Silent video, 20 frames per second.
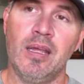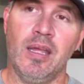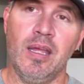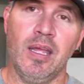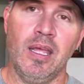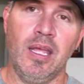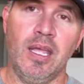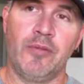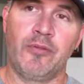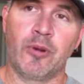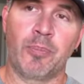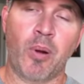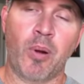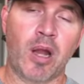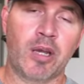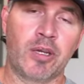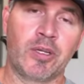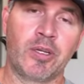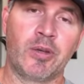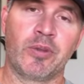If you're
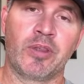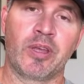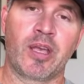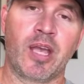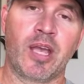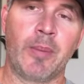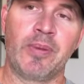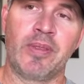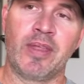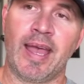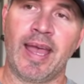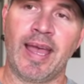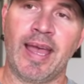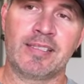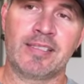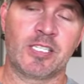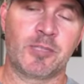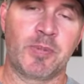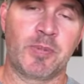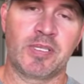partnering with a company that has a
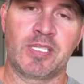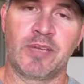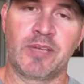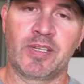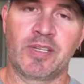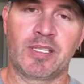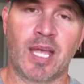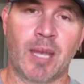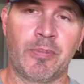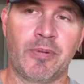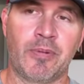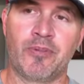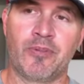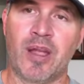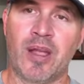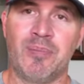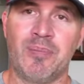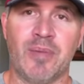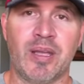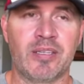specific type of
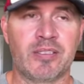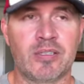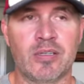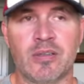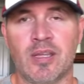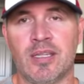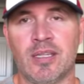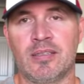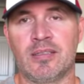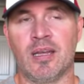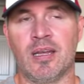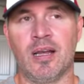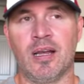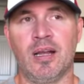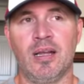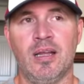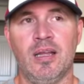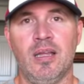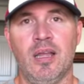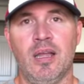freight, make sure that
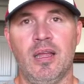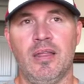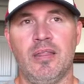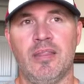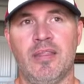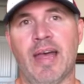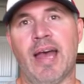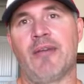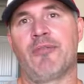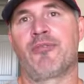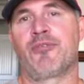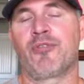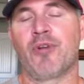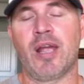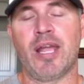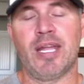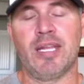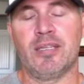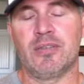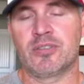that
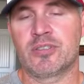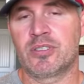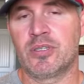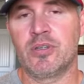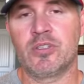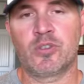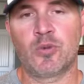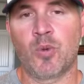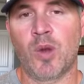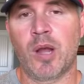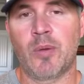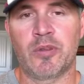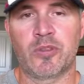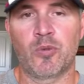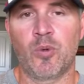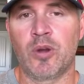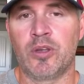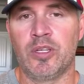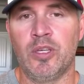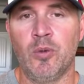freight suits well with
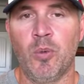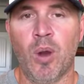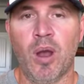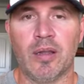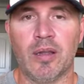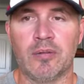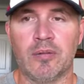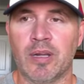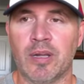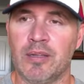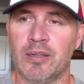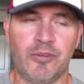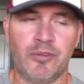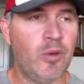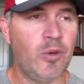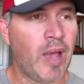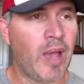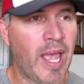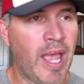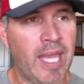what you want, right? If you
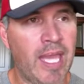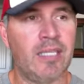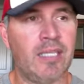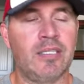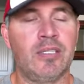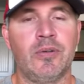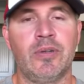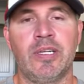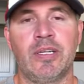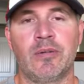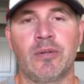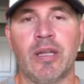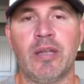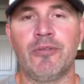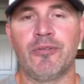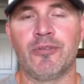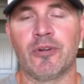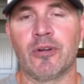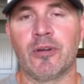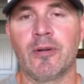hate doing
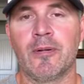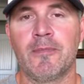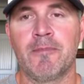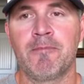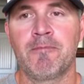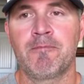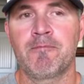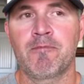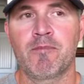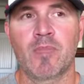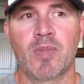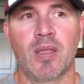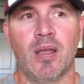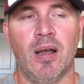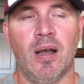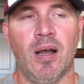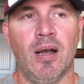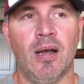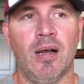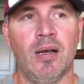reefer,
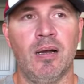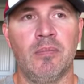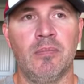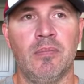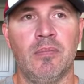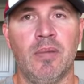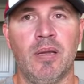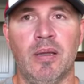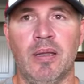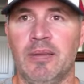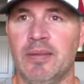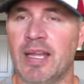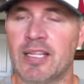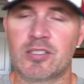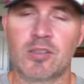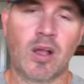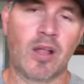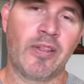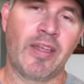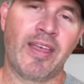and that's
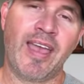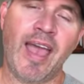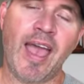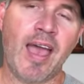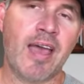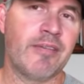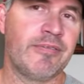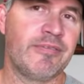all they have,